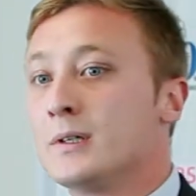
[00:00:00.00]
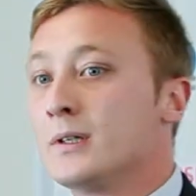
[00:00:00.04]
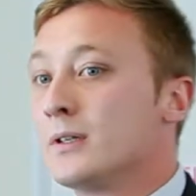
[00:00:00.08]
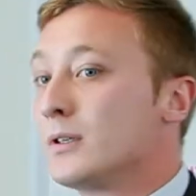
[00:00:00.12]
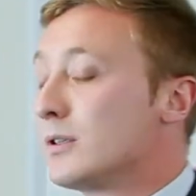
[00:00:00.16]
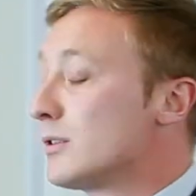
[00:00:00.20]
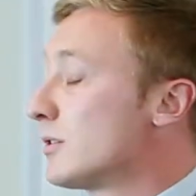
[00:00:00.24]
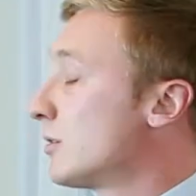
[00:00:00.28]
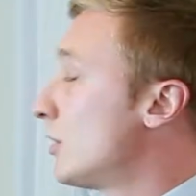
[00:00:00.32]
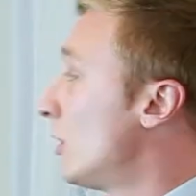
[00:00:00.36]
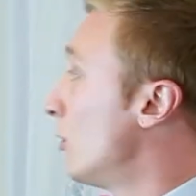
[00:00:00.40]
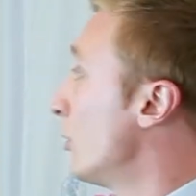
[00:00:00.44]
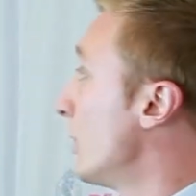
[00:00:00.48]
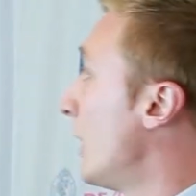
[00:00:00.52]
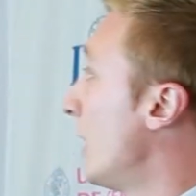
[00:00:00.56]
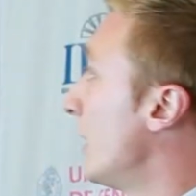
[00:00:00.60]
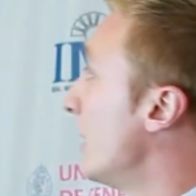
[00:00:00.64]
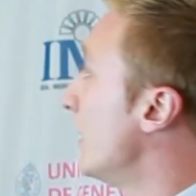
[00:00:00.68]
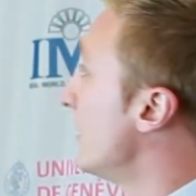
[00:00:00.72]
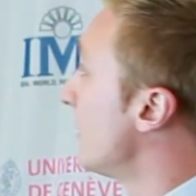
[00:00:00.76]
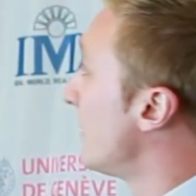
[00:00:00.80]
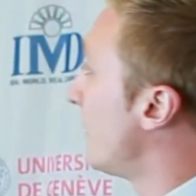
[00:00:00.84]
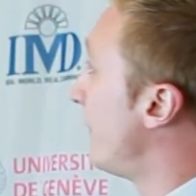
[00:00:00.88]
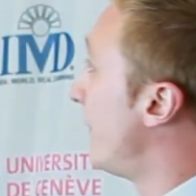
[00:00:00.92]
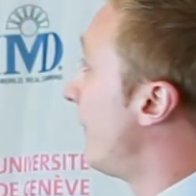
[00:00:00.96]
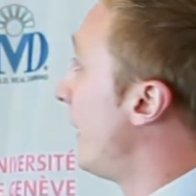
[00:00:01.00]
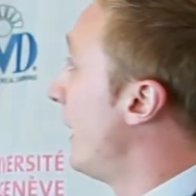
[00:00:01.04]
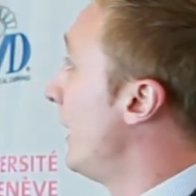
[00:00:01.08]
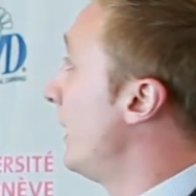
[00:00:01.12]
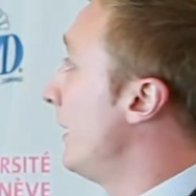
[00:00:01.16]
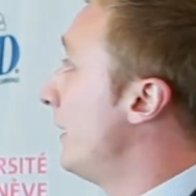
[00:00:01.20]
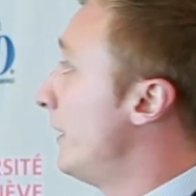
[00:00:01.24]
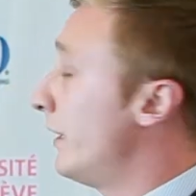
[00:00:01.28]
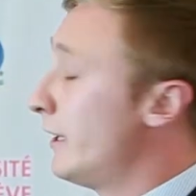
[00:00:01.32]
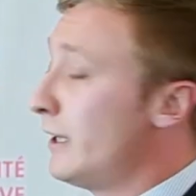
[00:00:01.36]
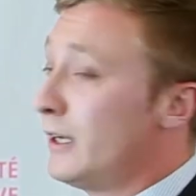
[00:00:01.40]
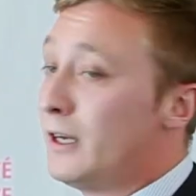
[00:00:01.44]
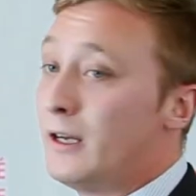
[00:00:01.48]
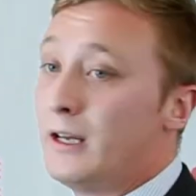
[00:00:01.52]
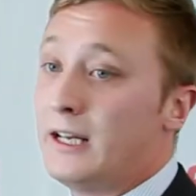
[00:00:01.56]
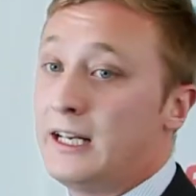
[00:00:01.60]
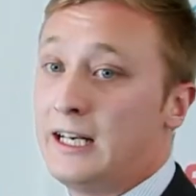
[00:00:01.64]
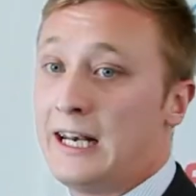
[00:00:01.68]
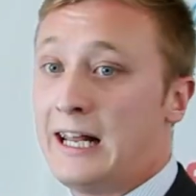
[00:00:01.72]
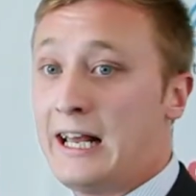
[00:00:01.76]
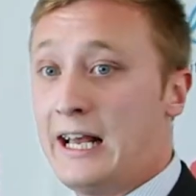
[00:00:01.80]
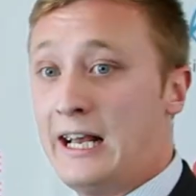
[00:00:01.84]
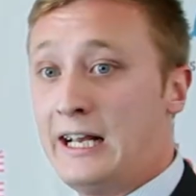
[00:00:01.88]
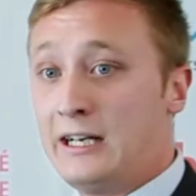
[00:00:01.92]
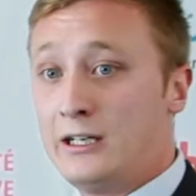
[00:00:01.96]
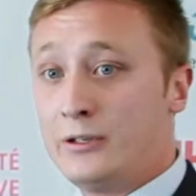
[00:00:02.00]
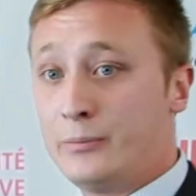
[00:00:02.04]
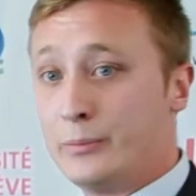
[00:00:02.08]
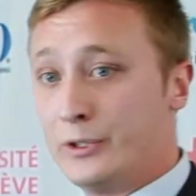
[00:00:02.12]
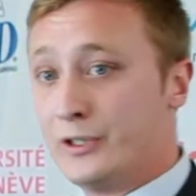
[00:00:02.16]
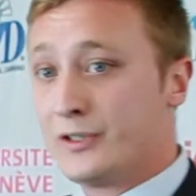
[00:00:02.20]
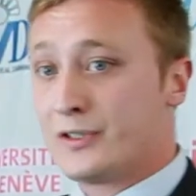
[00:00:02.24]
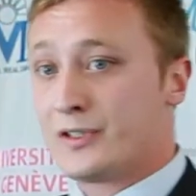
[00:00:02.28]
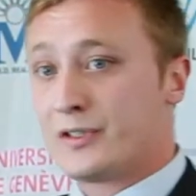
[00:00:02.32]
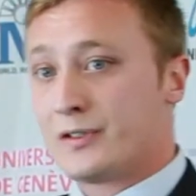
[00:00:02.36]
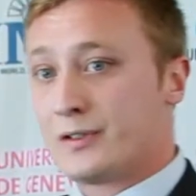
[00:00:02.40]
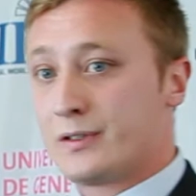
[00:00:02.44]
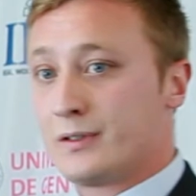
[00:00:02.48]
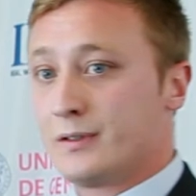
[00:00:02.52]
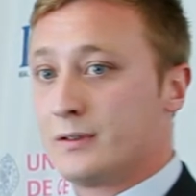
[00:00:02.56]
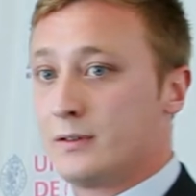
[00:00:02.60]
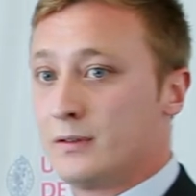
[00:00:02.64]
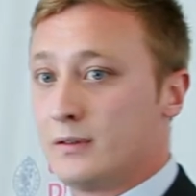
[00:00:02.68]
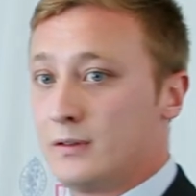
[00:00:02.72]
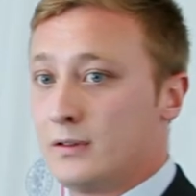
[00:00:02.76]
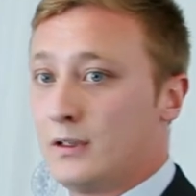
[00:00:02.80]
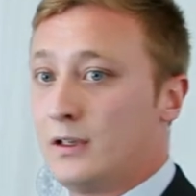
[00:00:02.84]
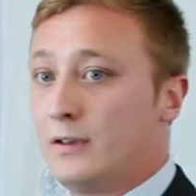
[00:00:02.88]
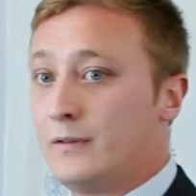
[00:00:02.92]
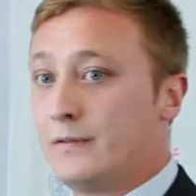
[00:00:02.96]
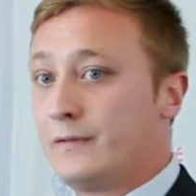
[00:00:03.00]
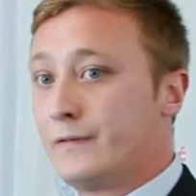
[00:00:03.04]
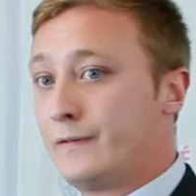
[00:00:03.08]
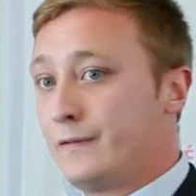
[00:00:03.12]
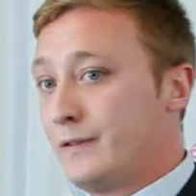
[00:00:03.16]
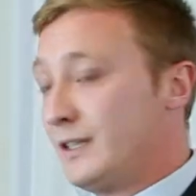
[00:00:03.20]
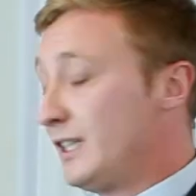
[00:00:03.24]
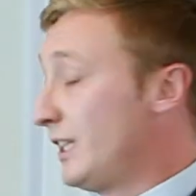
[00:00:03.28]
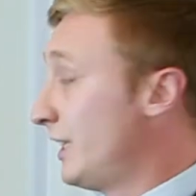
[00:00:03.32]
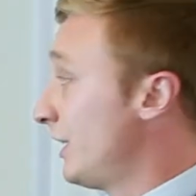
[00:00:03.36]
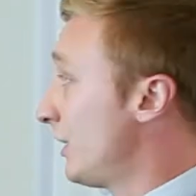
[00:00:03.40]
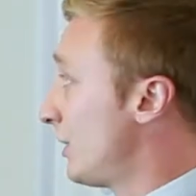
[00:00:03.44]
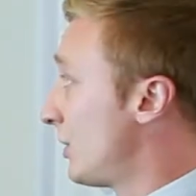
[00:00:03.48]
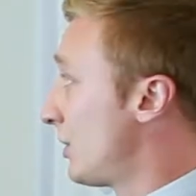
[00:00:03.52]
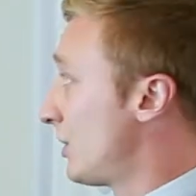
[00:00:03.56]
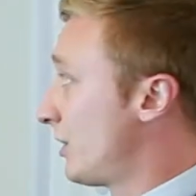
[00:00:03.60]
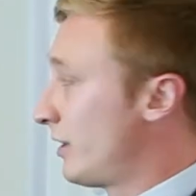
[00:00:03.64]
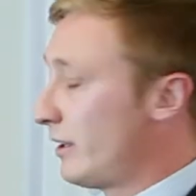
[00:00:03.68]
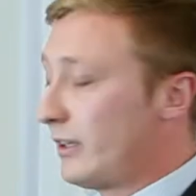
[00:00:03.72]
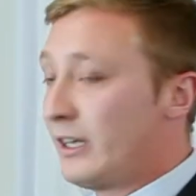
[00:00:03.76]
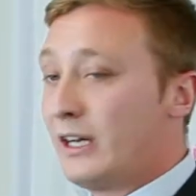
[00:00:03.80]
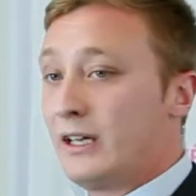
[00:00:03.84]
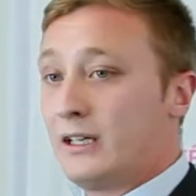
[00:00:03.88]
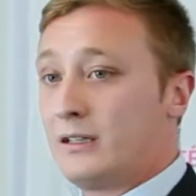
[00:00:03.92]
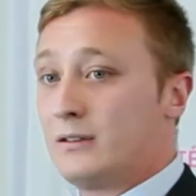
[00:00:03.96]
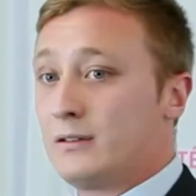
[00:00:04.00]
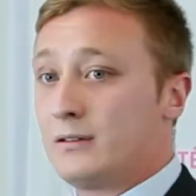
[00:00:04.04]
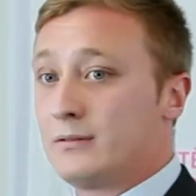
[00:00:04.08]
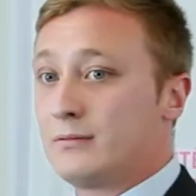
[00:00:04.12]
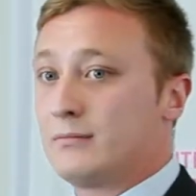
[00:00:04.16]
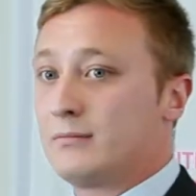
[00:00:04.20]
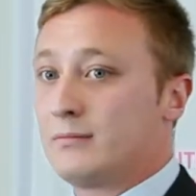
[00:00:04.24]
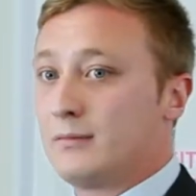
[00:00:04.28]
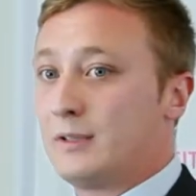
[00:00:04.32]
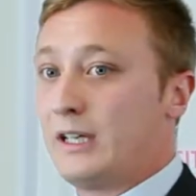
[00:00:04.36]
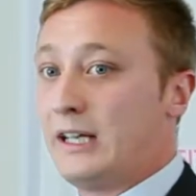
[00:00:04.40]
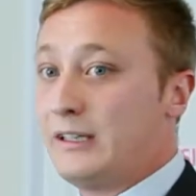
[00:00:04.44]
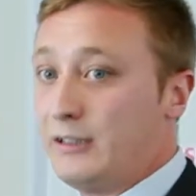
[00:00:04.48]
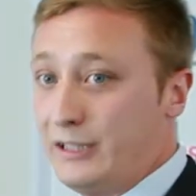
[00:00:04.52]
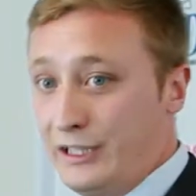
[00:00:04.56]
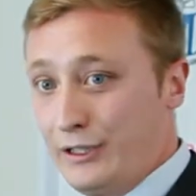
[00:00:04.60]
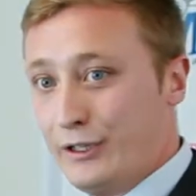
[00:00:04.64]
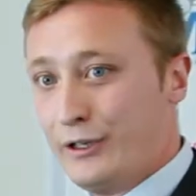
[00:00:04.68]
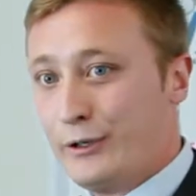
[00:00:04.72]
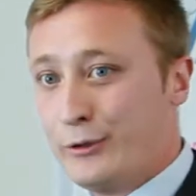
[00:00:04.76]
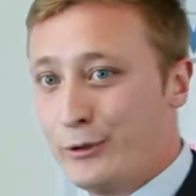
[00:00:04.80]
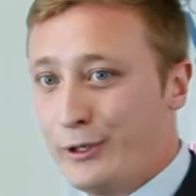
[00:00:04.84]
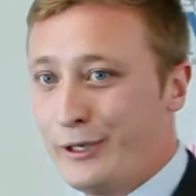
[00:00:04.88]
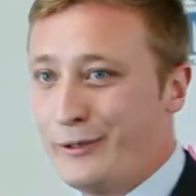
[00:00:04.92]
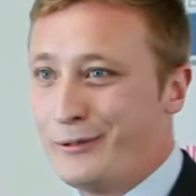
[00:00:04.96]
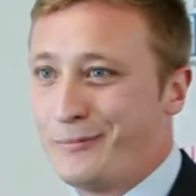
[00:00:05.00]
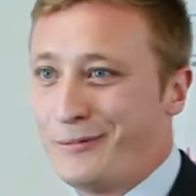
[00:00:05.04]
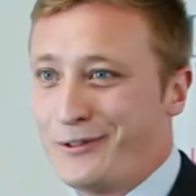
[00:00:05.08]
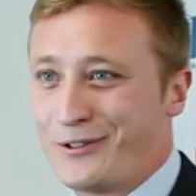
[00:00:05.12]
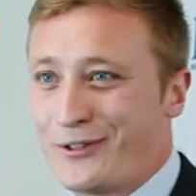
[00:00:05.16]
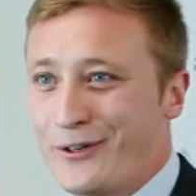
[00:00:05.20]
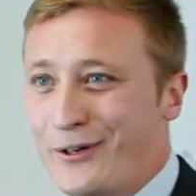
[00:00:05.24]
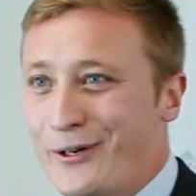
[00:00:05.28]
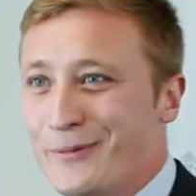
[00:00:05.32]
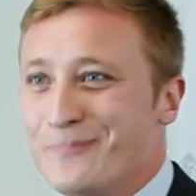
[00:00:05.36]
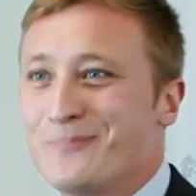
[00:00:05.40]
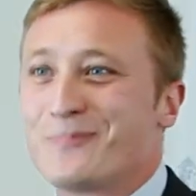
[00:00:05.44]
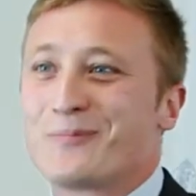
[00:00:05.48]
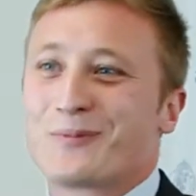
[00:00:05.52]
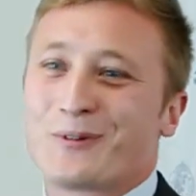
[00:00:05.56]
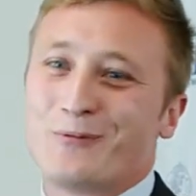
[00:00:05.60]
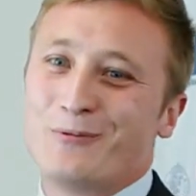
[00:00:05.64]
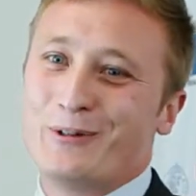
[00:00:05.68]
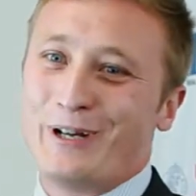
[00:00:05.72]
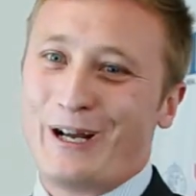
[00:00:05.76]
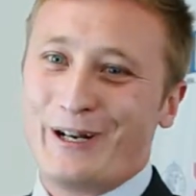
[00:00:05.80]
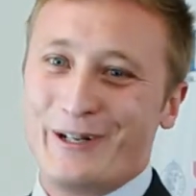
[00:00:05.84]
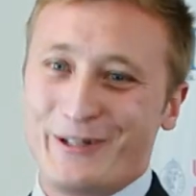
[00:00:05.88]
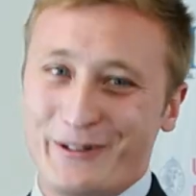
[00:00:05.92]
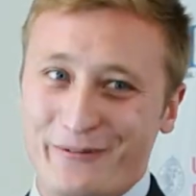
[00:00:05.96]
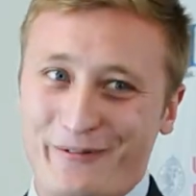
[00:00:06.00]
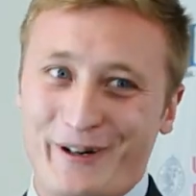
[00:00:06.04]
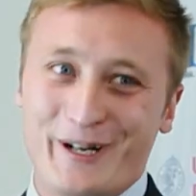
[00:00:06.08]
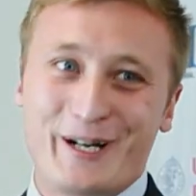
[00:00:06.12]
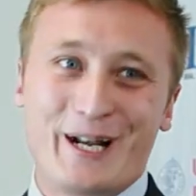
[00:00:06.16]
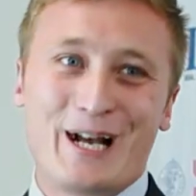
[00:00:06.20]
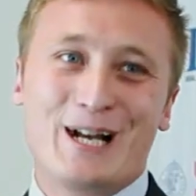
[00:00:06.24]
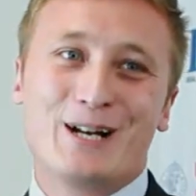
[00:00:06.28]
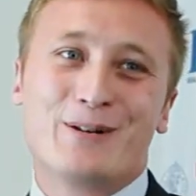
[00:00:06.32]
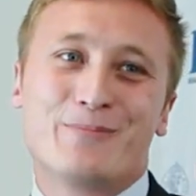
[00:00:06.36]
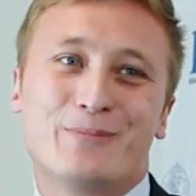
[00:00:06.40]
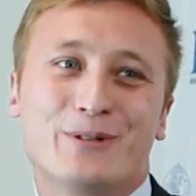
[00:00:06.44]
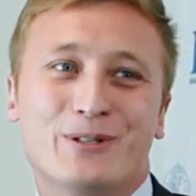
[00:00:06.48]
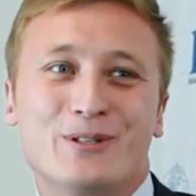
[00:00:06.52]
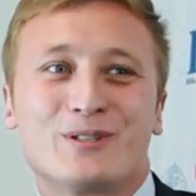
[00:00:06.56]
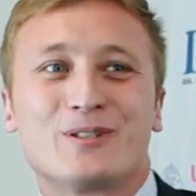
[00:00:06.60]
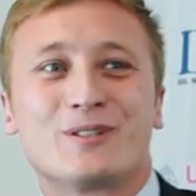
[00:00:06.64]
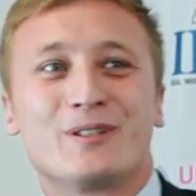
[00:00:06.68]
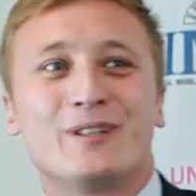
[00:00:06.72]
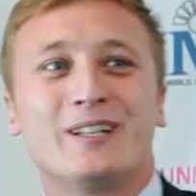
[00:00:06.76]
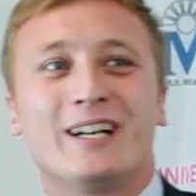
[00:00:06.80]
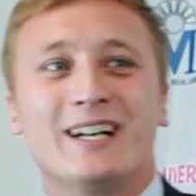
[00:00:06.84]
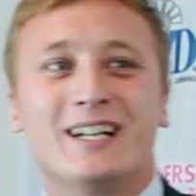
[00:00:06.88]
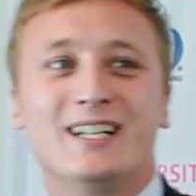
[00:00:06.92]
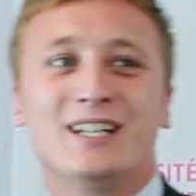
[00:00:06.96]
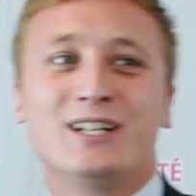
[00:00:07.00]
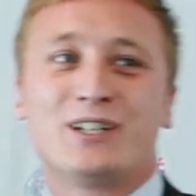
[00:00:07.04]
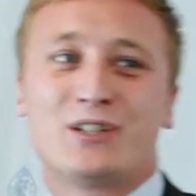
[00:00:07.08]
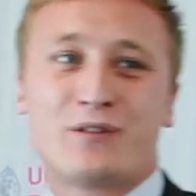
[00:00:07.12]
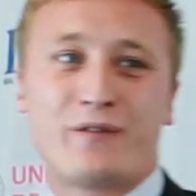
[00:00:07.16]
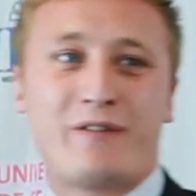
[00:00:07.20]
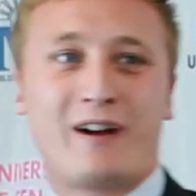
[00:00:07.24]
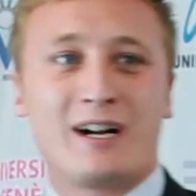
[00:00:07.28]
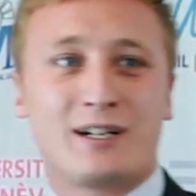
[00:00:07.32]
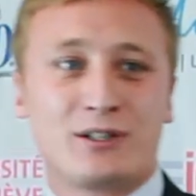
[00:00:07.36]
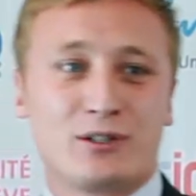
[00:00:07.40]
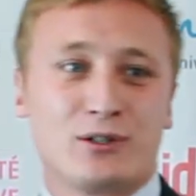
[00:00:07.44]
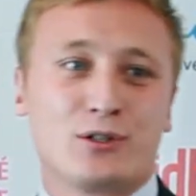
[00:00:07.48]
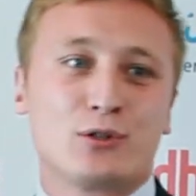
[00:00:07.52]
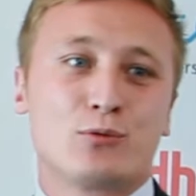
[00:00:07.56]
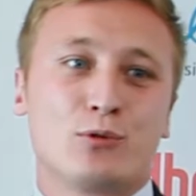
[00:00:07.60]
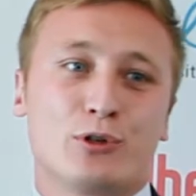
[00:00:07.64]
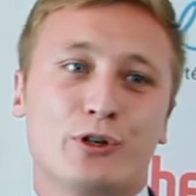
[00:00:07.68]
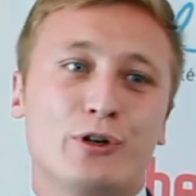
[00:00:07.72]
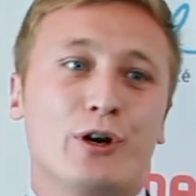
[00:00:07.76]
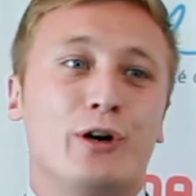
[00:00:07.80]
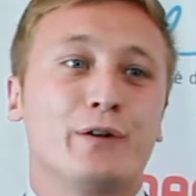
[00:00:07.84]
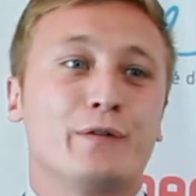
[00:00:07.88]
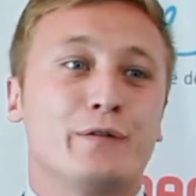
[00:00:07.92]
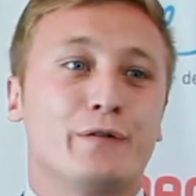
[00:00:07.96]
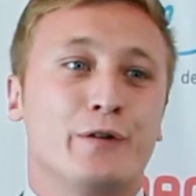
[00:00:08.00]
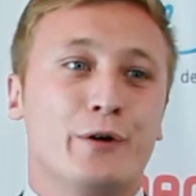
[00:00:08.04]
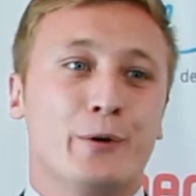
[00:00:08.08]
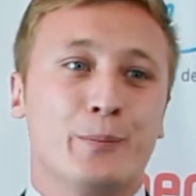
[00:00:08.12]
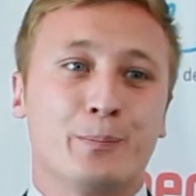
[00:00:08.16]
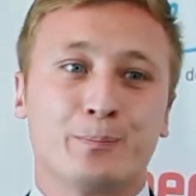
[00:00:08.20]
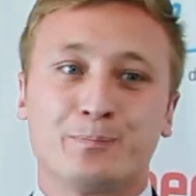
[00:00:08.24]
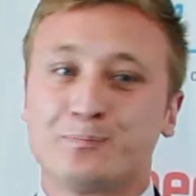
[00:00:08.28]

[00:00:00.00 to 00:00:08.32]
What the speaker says: So we identified elements of each that, elements that each factors would offer.